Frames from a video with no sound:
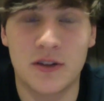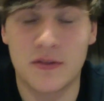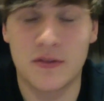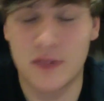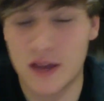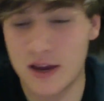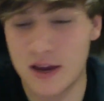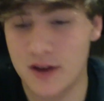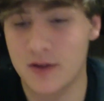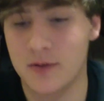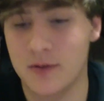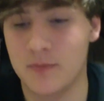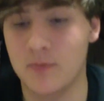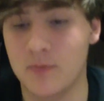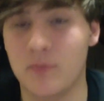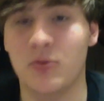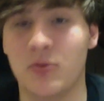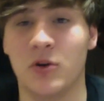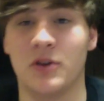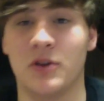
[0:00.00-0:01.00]
they
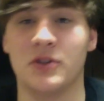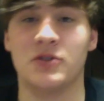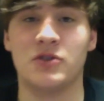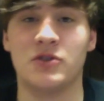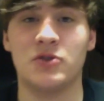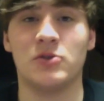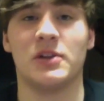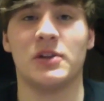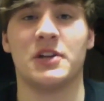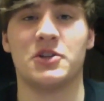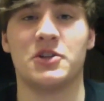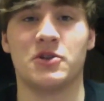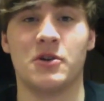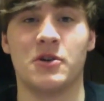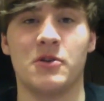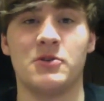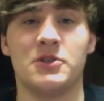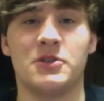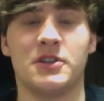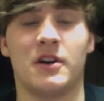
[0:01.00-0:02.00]
put 2
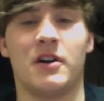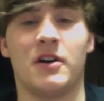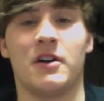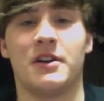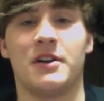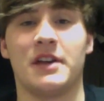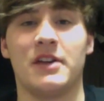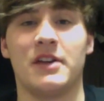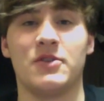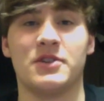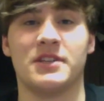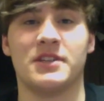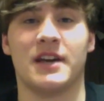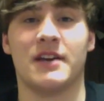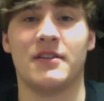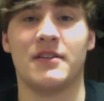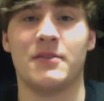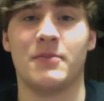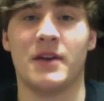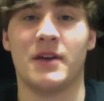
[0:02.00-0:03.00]
electrodes on either side
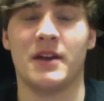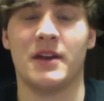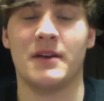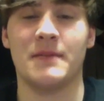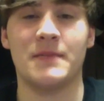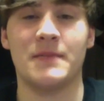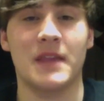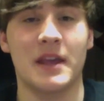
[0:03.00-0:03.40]
of the bin